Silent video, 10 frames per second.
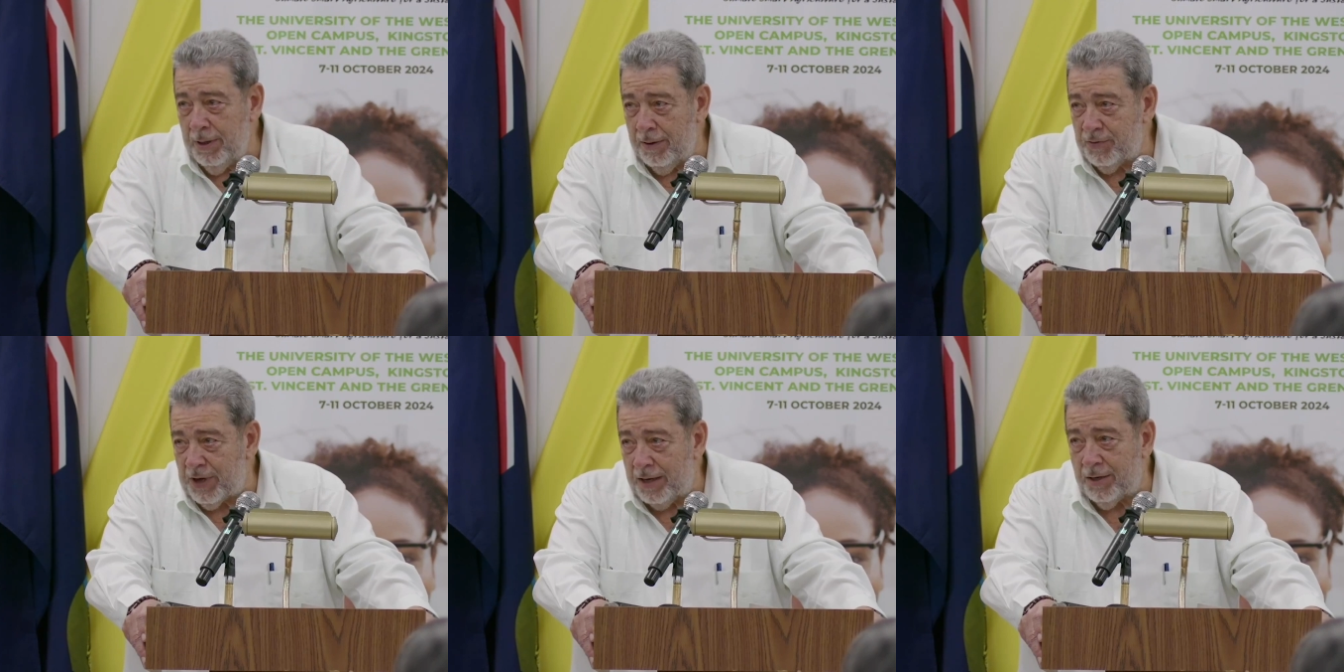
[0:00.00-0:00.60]

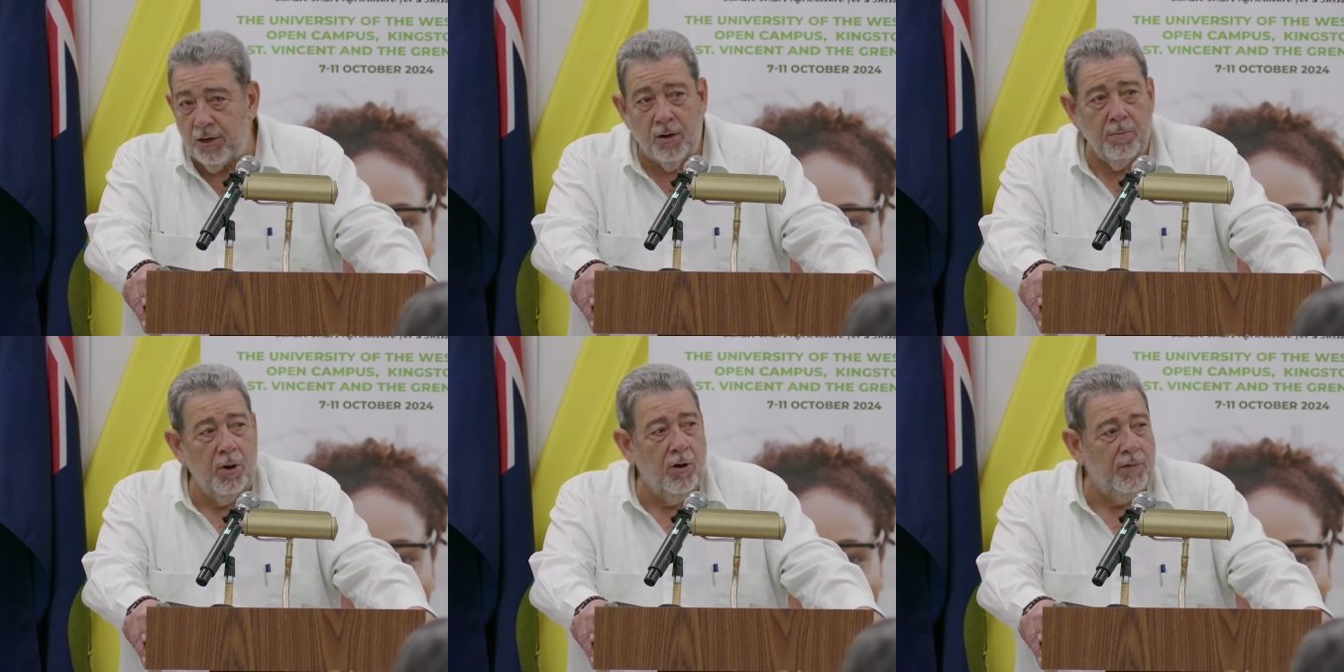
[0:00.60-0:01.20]
We have
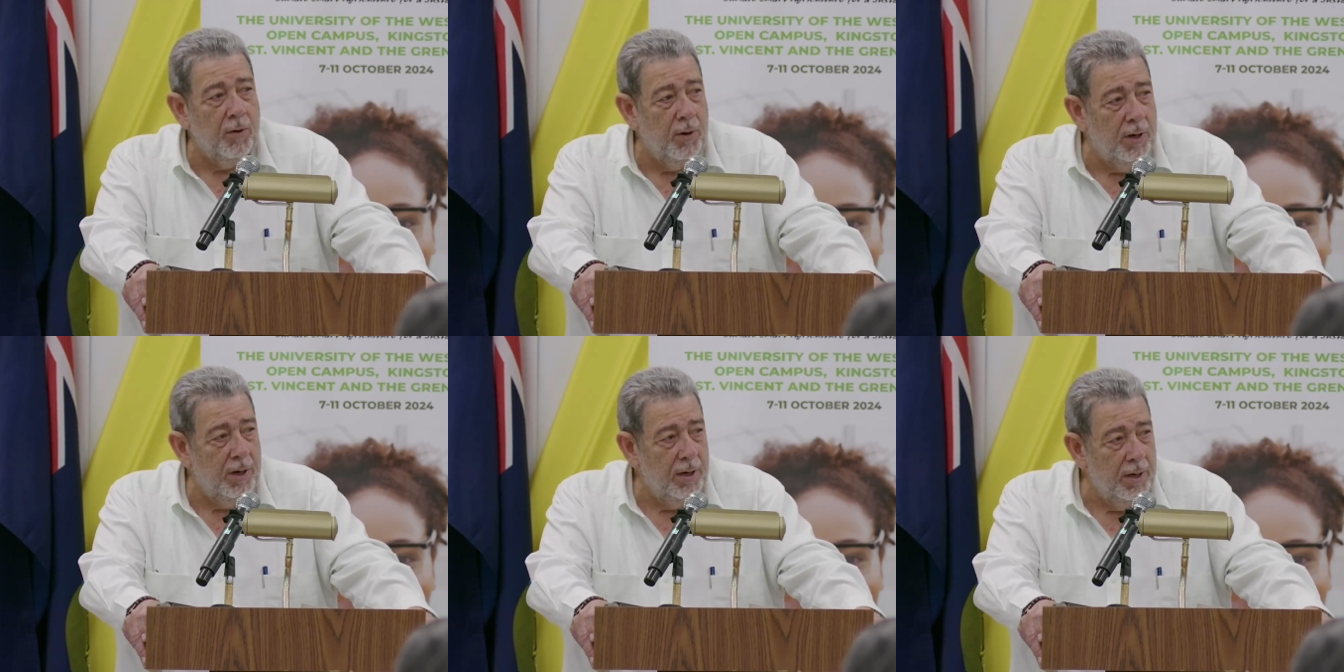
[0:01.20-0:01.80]
sent a number
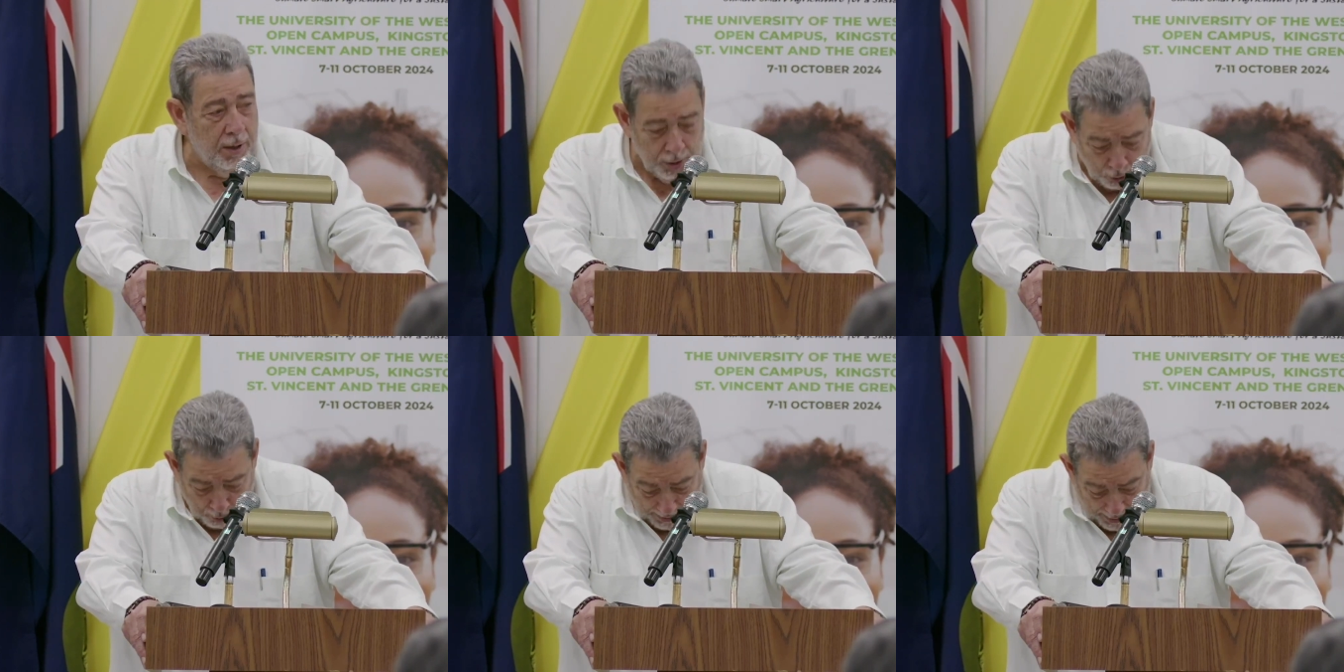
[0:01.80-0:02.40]
of our
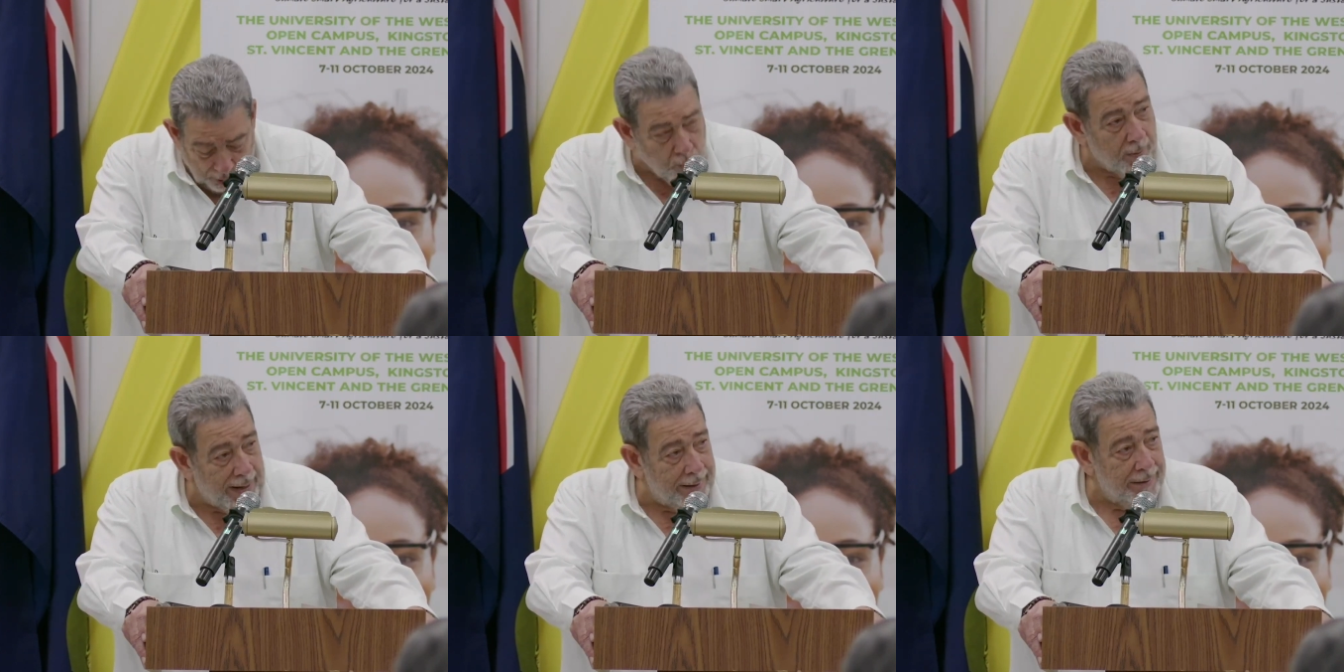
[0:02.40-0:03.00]
young
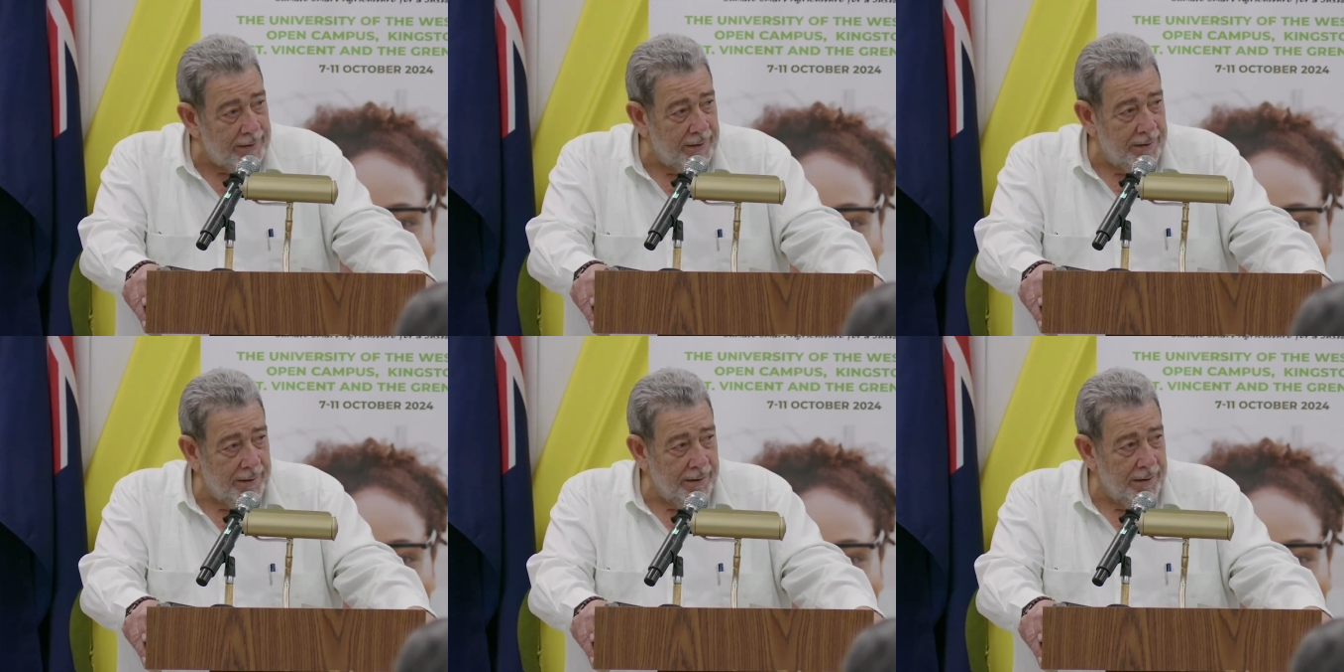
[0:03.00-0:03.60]
men and
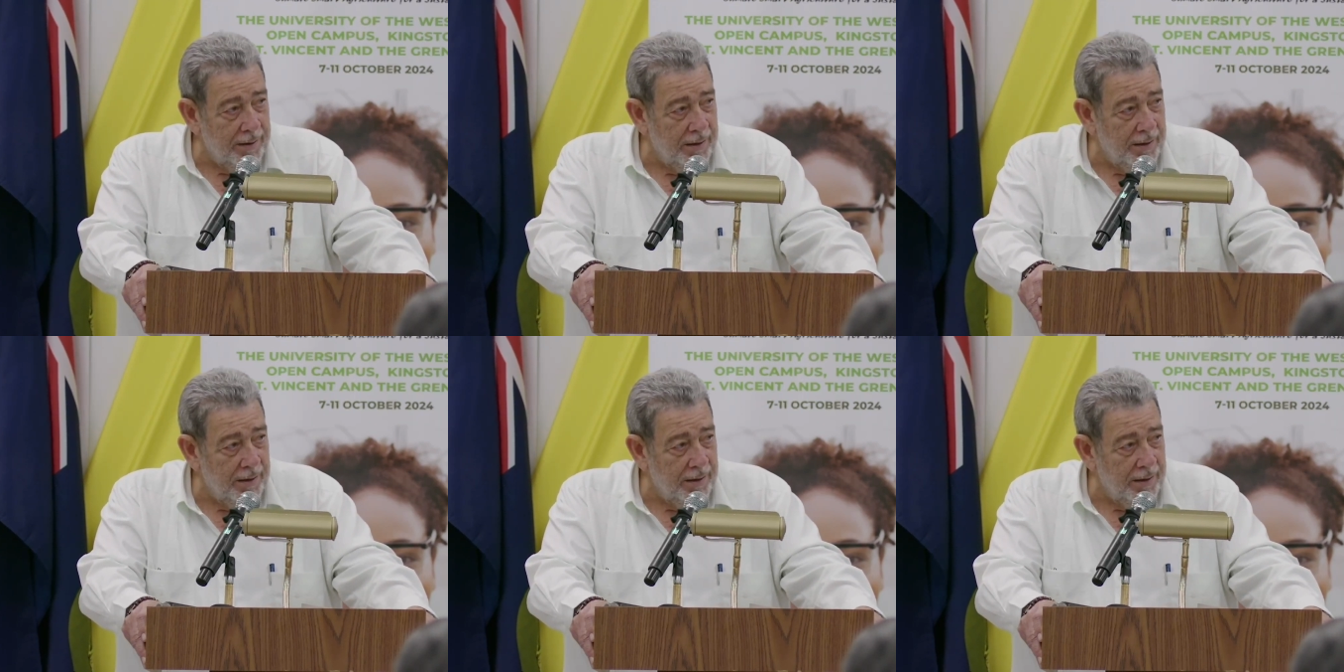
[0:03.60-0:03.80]
women